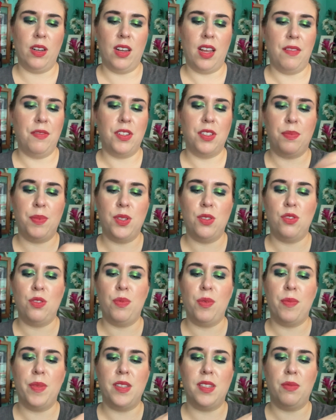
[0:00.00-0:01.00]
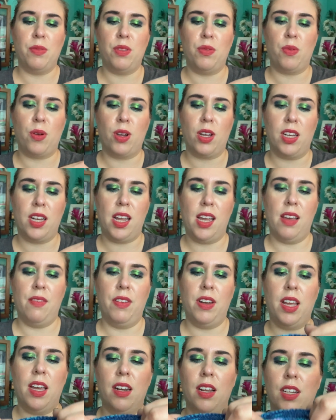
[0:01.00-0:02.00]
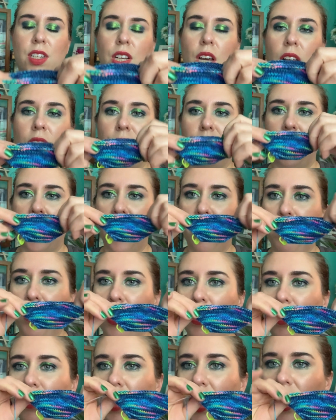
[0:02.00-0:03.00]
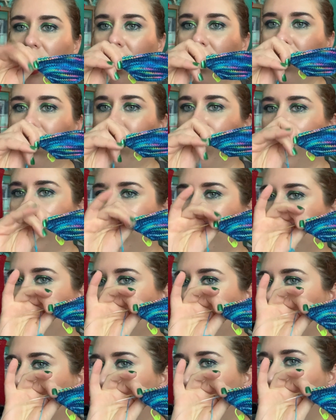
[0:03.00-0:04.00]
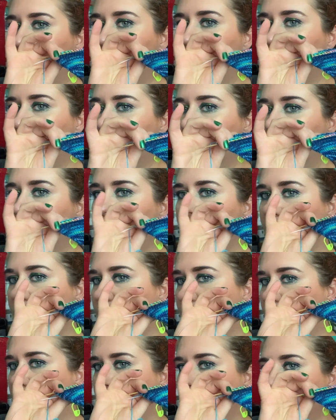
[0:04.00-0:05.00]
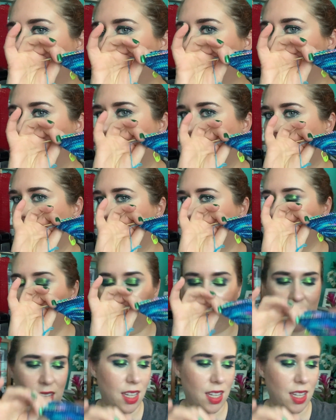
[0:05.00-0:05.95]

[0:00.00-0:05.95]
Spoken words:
I've just been super busy with work and I haven't had a ton of time to do knitting. So this is the beginning of the second sock.